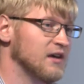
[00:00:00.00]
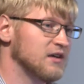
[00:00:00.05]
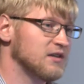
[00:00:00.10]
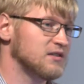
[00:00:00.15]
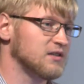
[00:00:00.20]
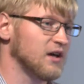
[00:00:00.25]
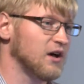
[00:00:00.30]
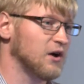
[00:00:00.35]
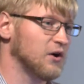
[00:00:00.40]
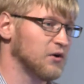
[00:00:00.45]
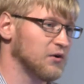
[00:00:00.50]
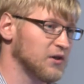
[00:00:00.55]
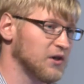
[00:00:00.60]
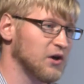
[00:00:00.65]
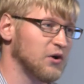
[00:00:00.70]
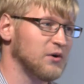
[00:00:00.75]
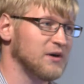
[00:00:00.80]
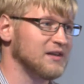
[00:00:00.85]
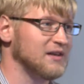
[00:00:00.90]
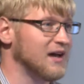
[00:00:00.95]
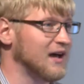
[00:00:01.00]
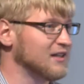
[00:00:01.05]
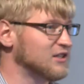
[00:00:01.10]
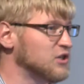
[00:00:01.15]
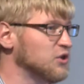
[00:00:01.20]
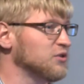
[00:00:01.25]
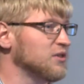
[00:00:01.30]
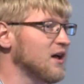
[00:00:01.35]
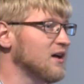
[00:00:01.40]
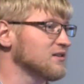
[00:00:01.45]
So in
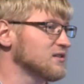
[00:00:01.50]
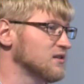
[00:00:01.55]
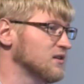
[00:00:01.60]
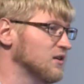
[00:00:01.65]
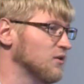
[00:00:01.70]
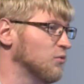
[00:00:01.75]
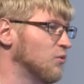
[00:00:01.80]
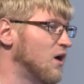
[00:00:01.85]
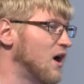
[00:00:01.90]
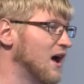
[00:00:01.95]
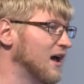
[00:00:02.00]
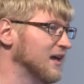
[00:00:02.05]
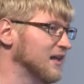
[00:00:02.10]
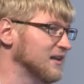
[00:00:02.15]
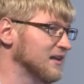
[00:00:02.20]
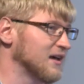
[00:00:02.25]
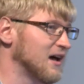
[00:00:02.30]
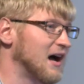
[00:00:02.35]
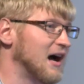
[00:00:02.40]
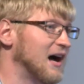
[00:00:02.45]
2001